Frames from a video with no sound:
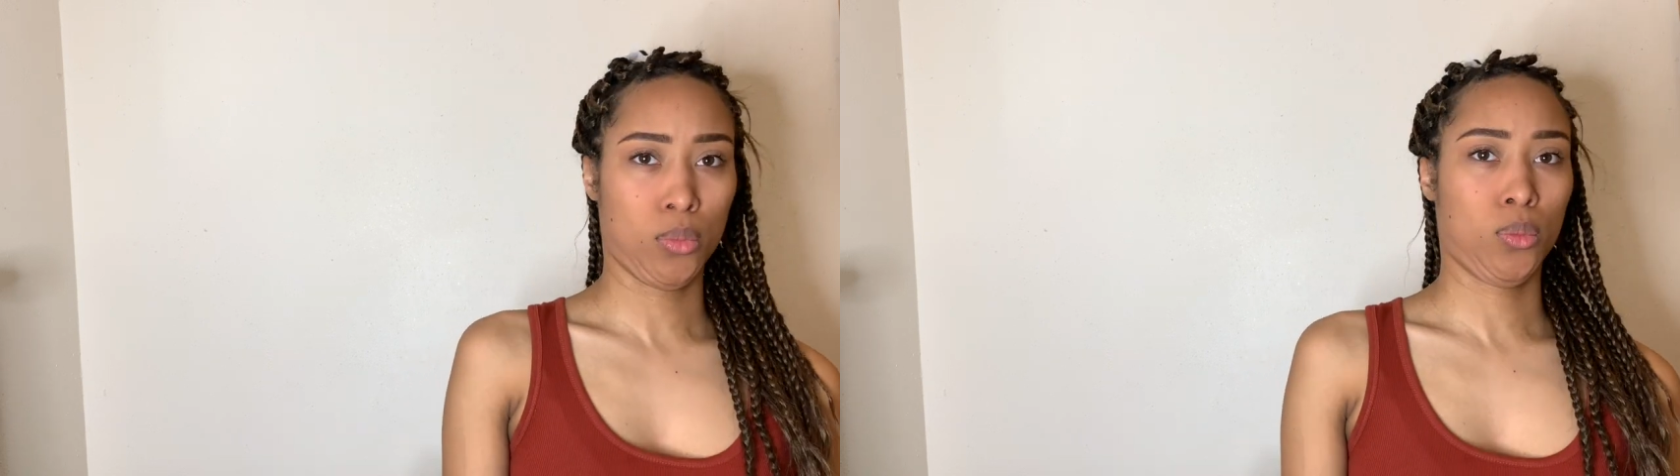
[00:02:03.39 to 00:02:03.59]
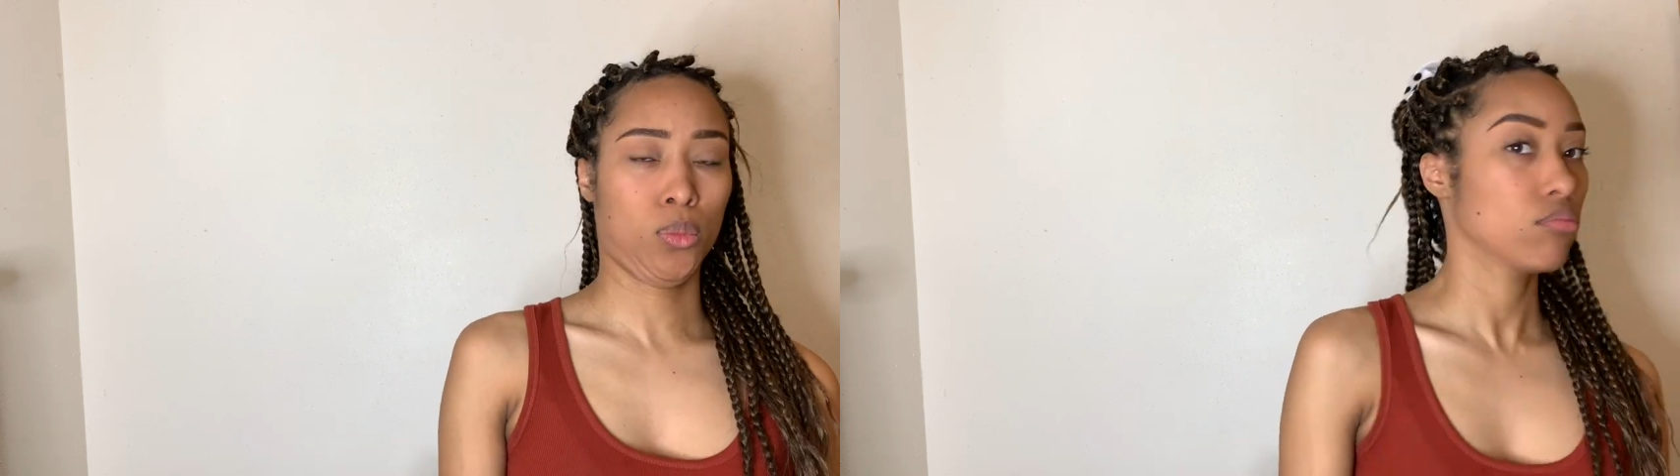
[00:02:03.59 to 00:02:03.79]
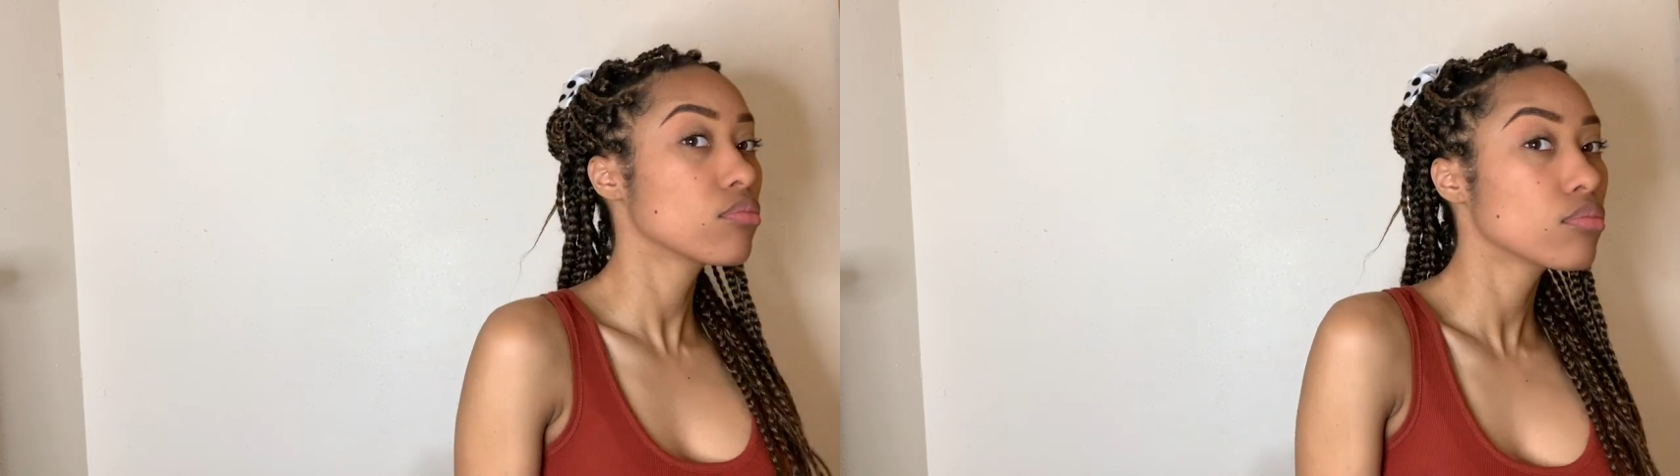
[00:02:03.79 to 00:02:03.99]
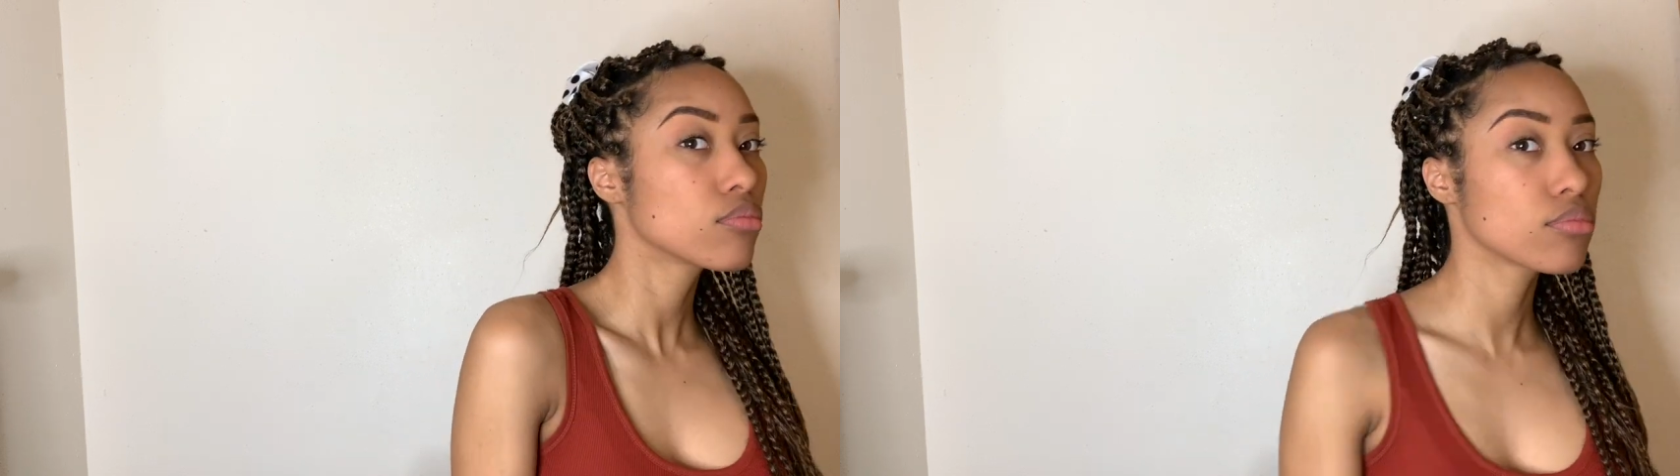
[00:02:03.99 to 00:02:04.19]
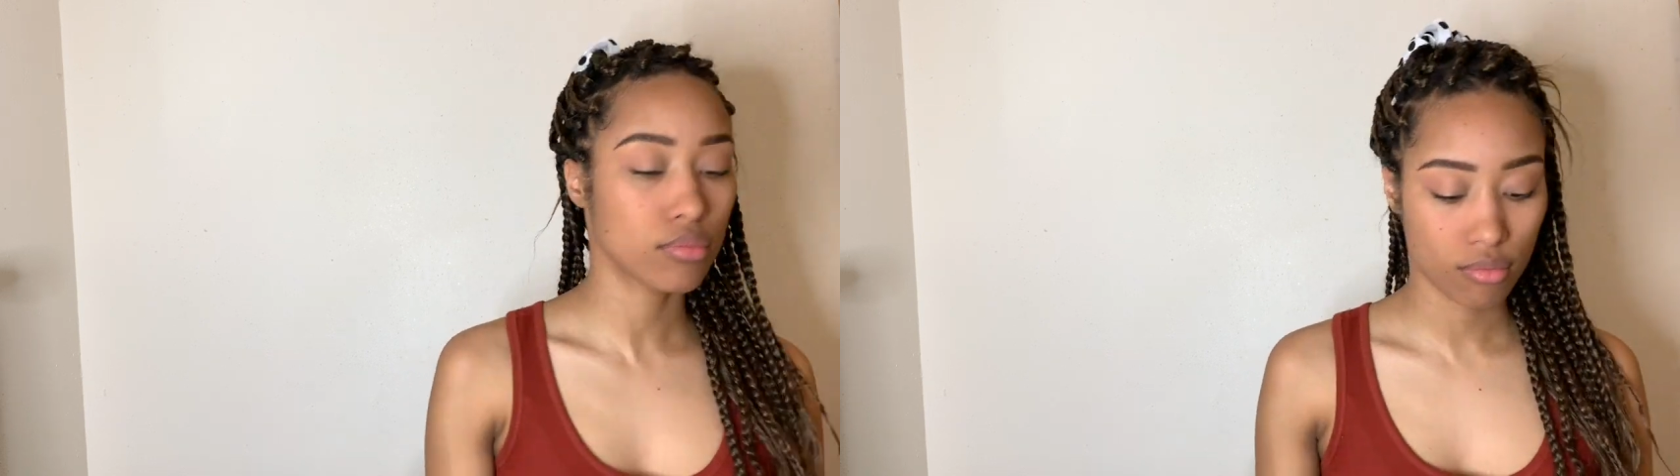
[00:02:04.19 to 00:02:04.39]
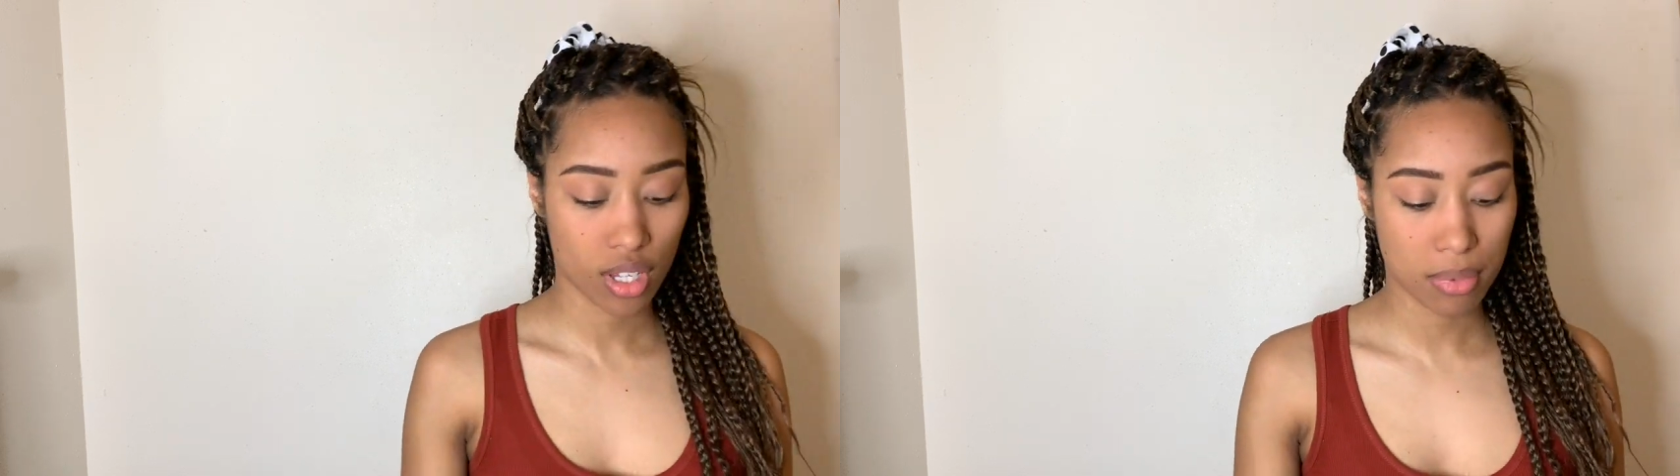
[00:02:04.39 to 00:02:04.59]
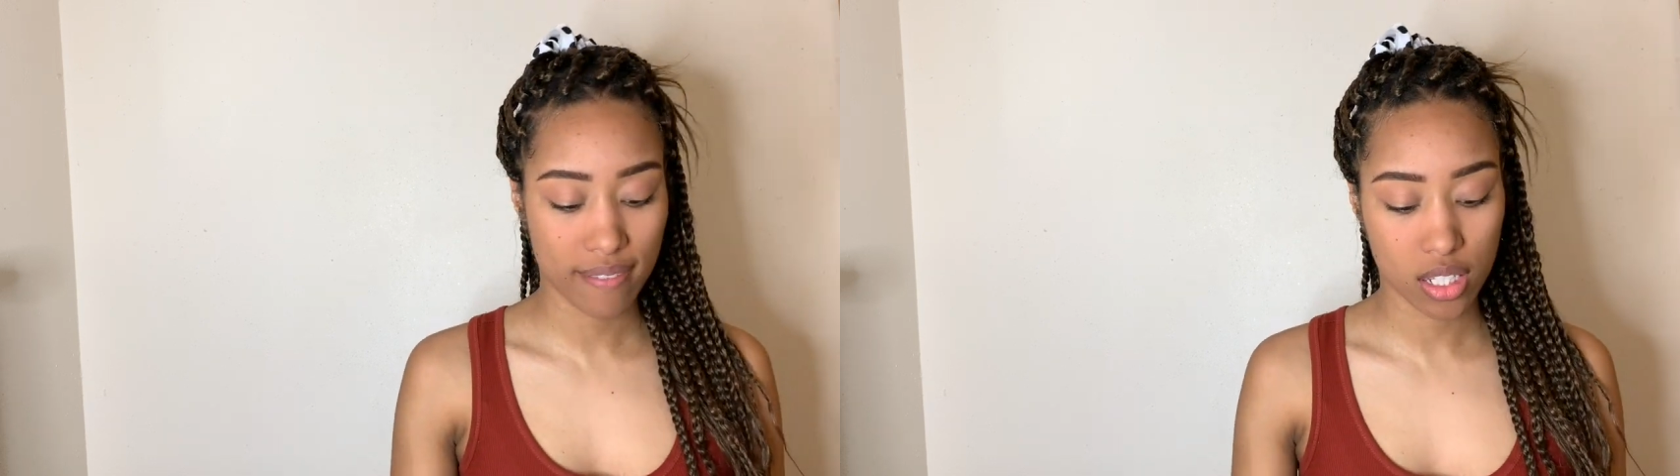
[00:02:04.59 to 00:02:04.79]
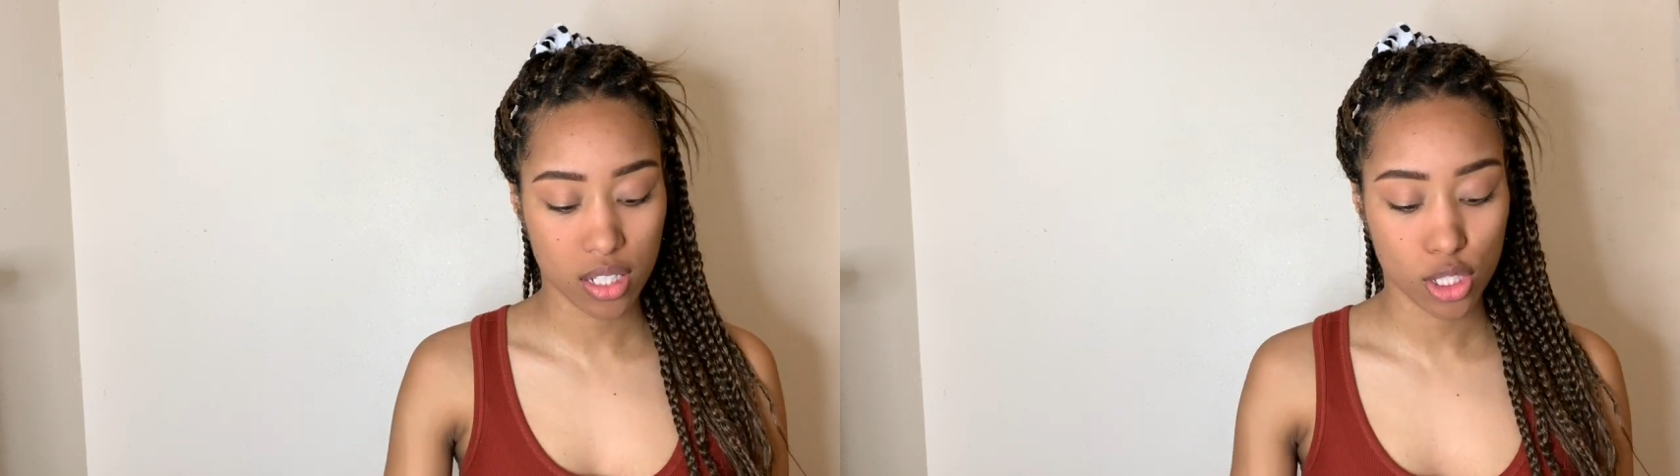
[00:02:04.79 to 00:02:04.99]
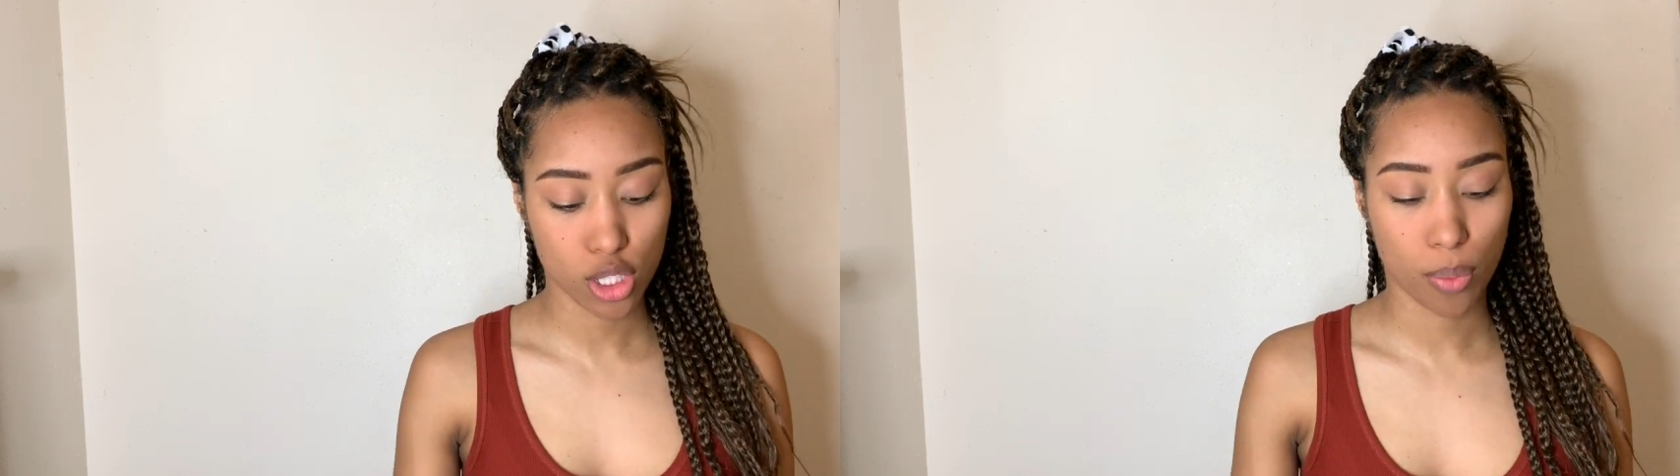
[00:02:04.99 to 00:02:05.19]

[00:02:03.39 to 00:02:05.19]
darker than my neck, which is why I'm like,